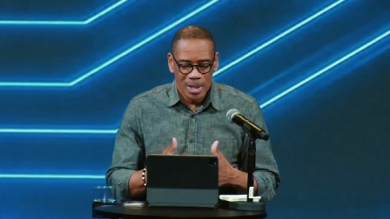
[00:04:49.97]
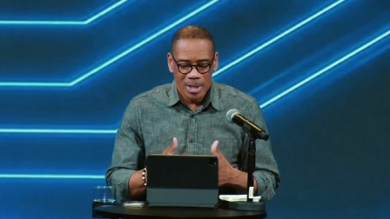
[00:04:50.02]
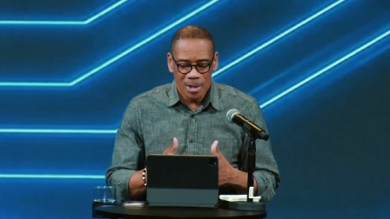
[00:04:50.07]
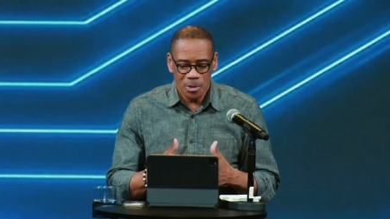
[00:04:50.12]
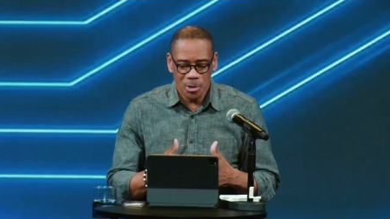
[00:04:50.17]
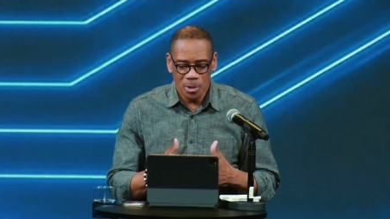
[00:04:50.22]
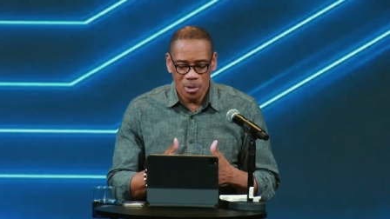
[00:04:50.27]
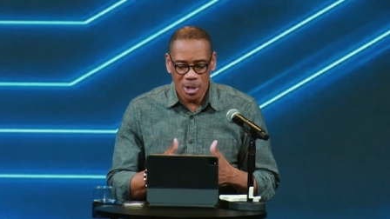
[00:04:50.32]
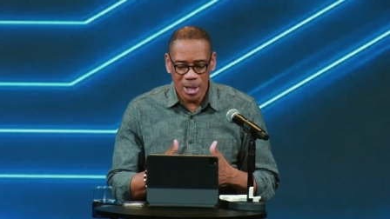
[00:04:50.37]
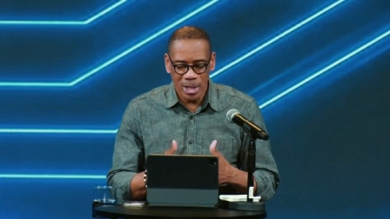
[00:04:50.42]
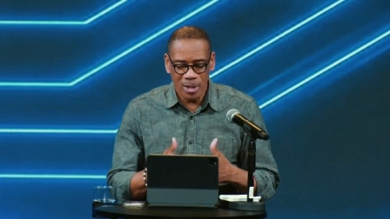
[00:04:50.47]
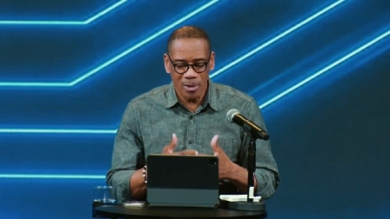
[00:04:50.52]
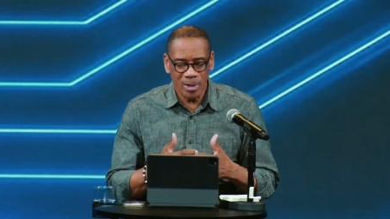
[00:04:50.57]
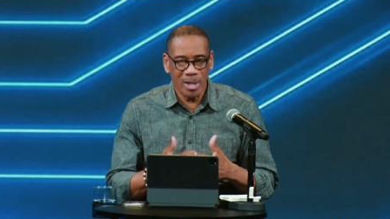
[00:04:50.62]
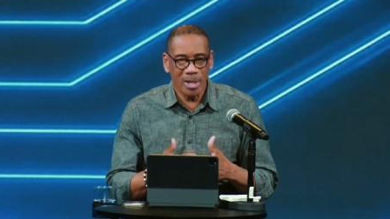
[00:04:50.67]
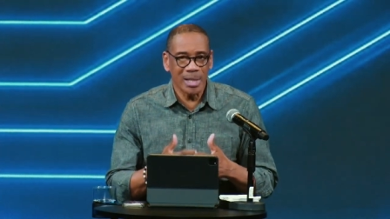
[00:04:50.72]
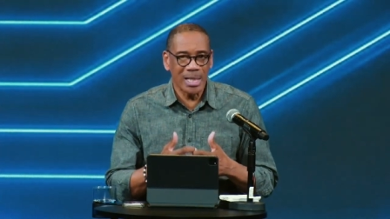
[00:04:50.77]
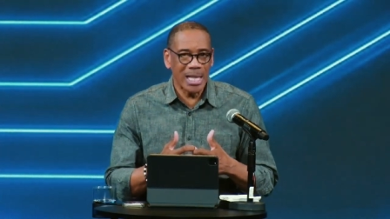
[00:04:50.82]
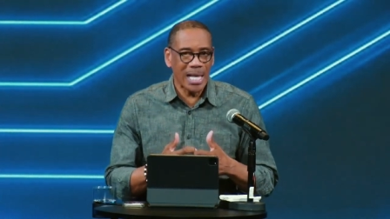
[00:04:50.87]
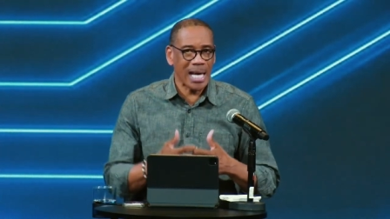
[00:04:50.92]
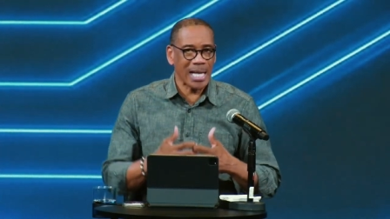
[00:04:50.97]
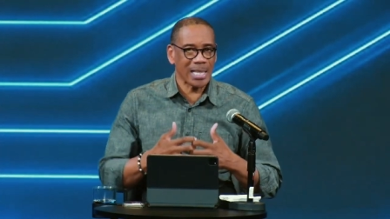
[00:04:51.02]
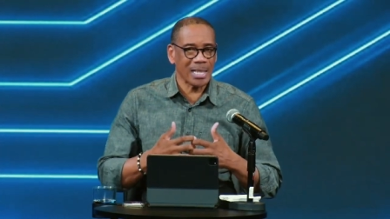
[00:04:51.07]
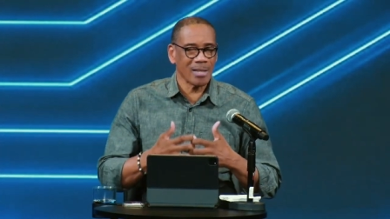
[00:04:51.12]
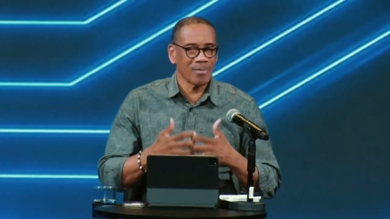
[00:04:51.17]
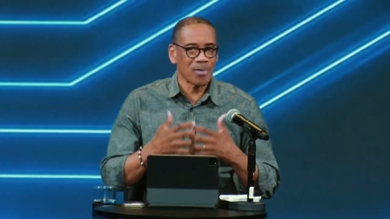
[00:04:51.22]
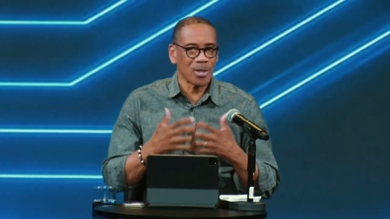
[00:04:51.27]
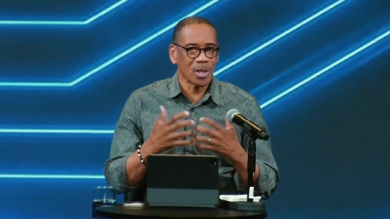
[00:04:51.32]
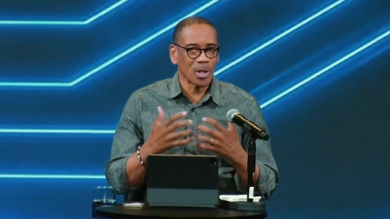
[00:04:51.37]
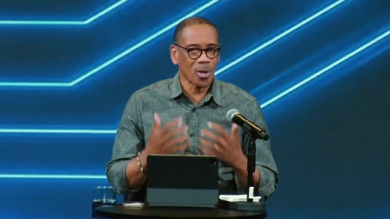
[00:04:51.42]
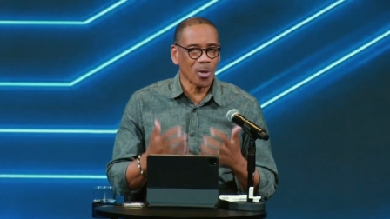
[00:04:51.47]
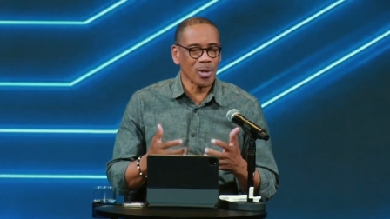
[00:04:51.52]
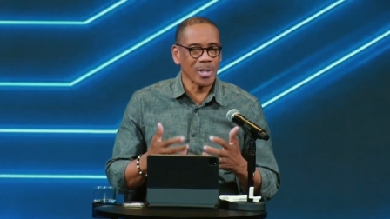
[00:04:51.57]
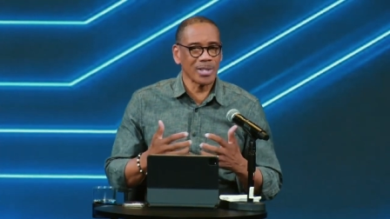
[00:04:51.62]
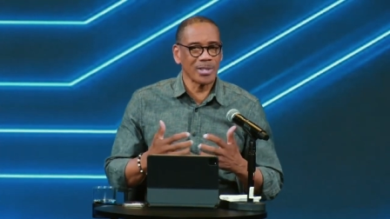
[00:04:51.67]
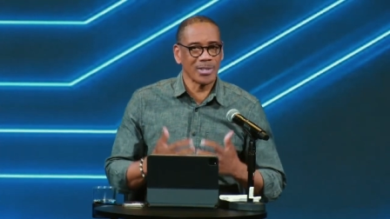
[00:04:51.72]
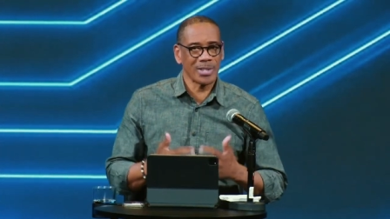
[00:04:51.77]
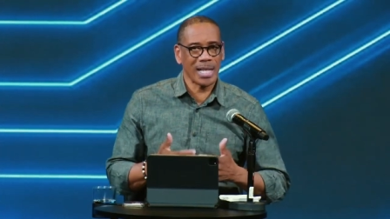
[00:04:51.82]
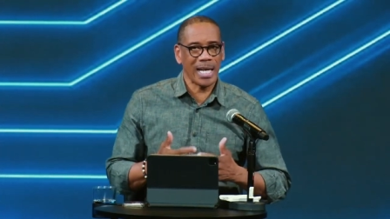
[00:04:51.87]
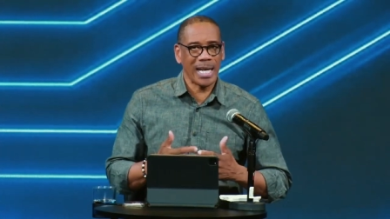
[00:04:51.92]
you hear a lot of the
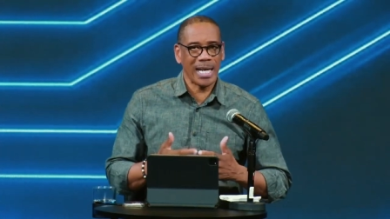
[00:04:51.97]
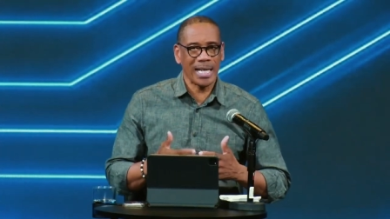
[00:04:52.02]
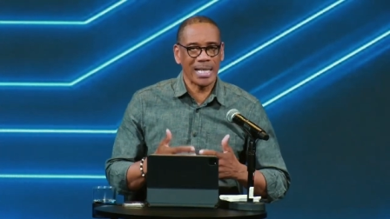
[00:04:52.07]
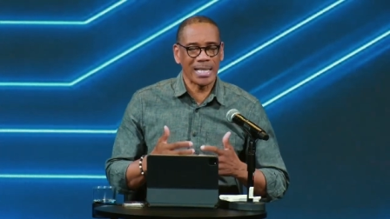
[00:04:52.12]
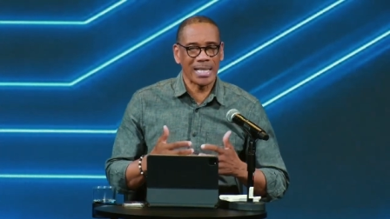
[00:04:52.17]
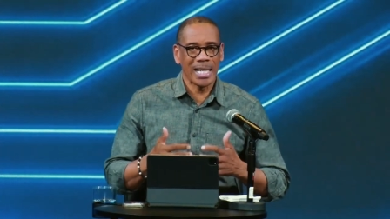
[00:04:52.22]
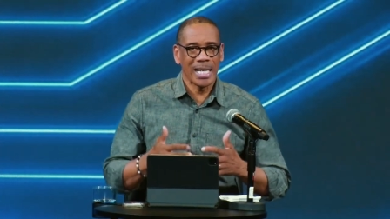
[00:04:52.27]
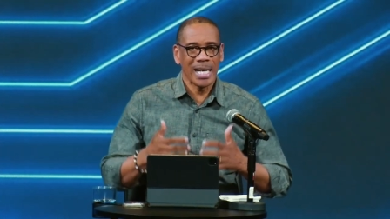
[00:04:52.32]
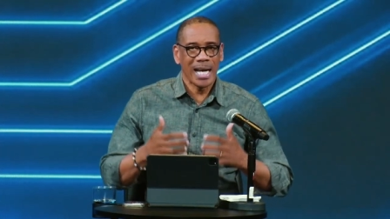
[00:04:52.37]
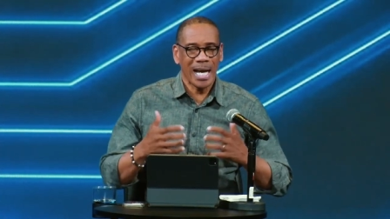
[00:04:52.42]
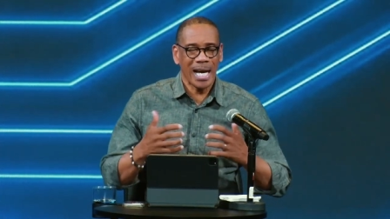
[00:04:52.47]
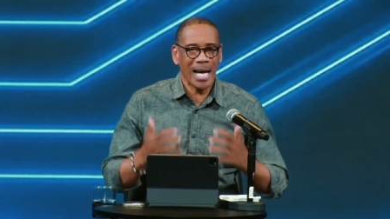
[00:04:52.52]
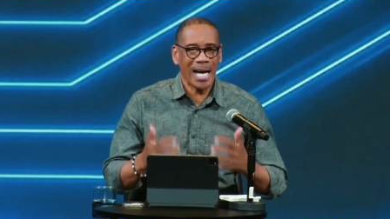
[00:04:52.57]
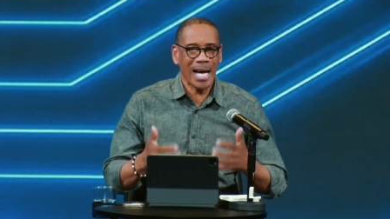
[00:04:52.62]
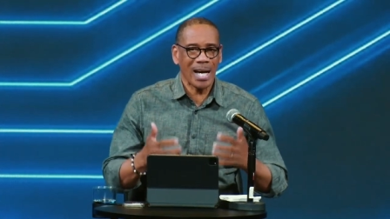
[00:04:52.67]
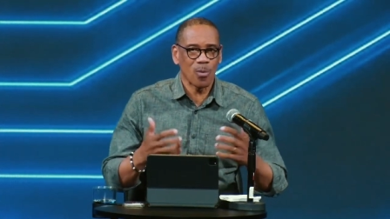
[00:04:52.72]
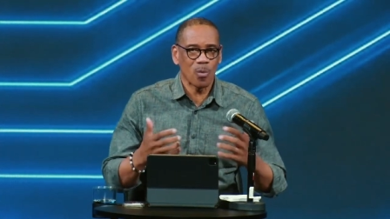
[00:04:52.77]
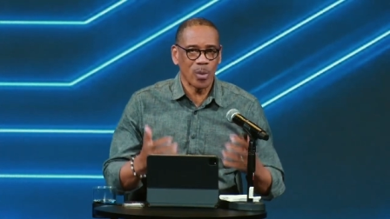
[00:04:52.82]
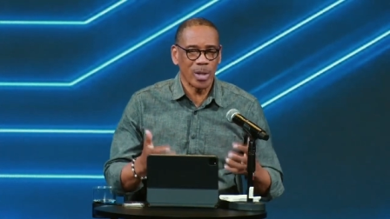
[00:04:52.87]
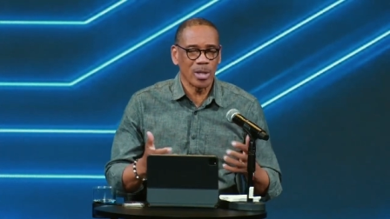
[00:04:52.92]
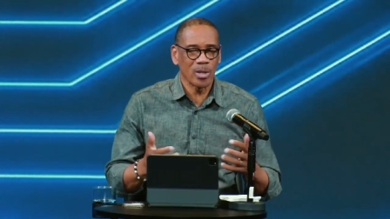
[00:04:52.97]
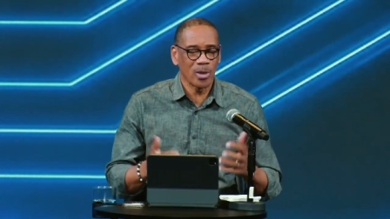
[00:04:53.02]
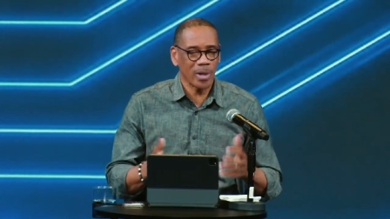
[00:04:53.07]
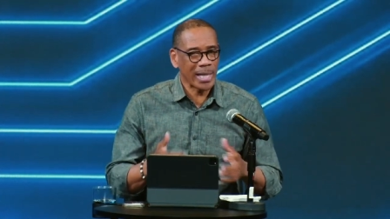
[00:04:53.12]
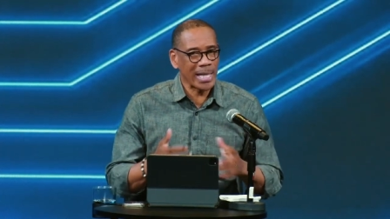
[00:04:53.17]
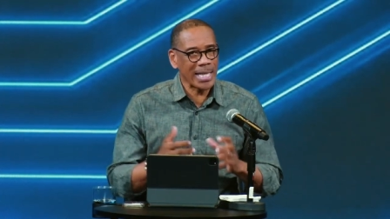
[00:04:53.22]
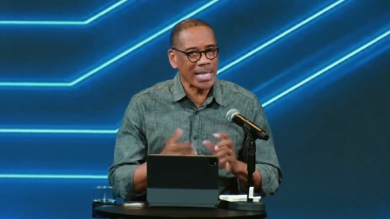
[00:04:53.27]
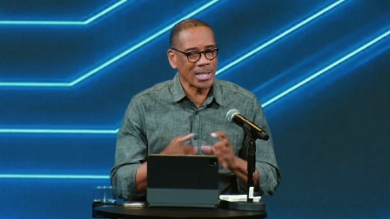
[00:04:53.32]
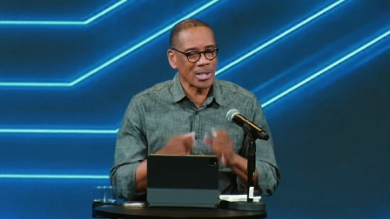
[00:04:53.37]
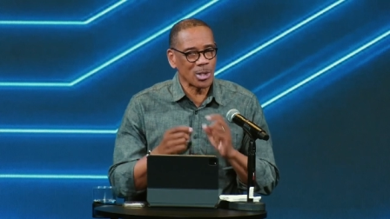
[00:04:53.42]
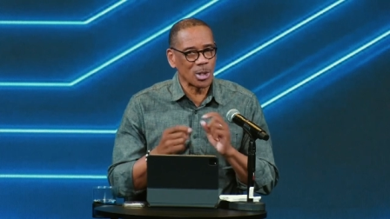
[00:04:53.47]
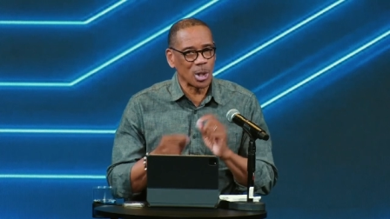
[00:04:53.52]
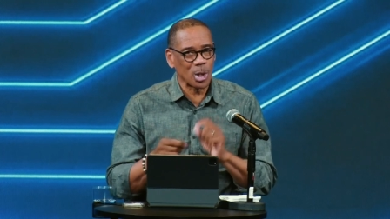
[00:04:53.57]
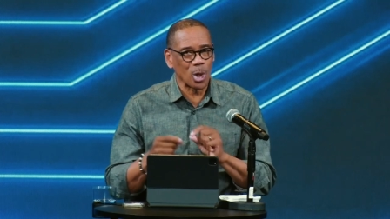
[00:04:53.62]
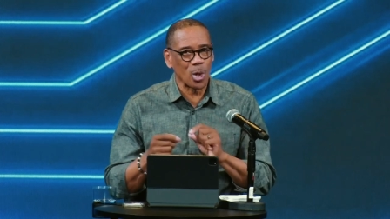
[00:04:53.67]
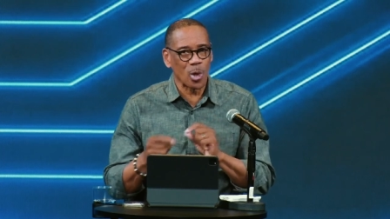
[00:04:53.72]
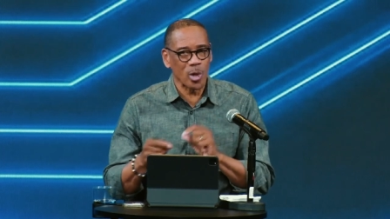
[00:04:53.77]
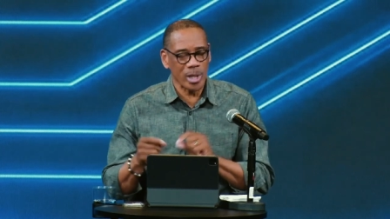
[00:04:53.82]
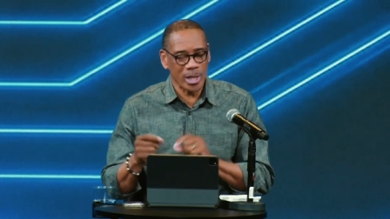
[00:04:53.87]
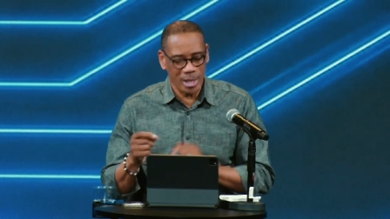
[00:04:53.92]
Lord saying, I will. He is the
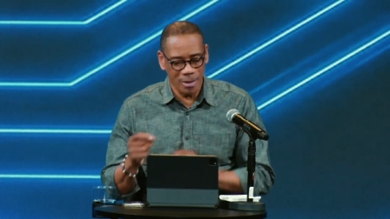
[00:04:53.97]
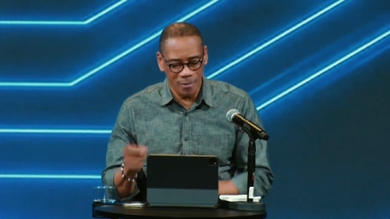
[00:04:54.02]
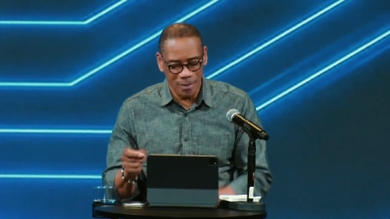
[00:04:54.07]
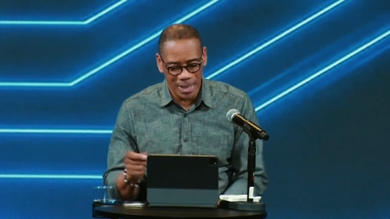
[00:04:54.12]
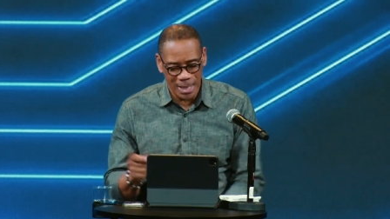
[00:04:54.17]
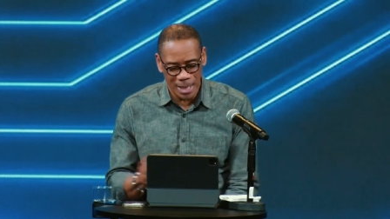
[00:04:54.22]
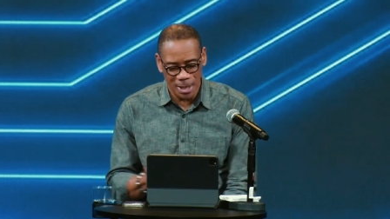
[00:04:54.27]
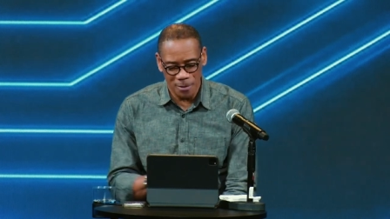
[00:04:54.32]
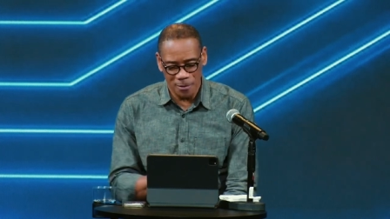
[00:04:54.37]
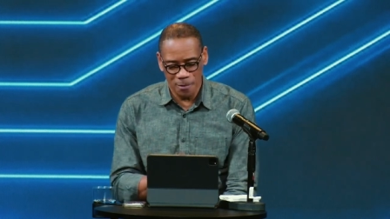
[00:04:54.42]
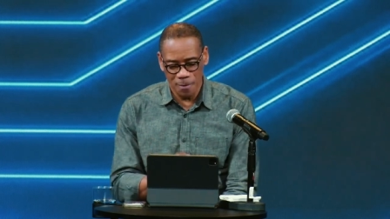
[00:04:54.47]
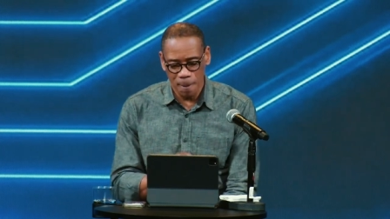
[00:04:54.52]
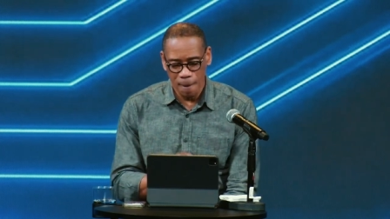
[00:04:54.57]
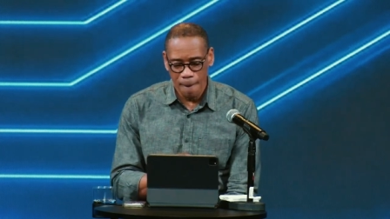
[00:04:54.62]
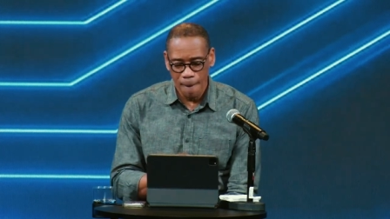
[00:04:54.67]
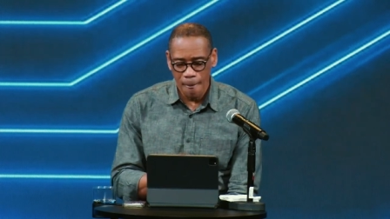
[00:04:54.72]
Lord of love.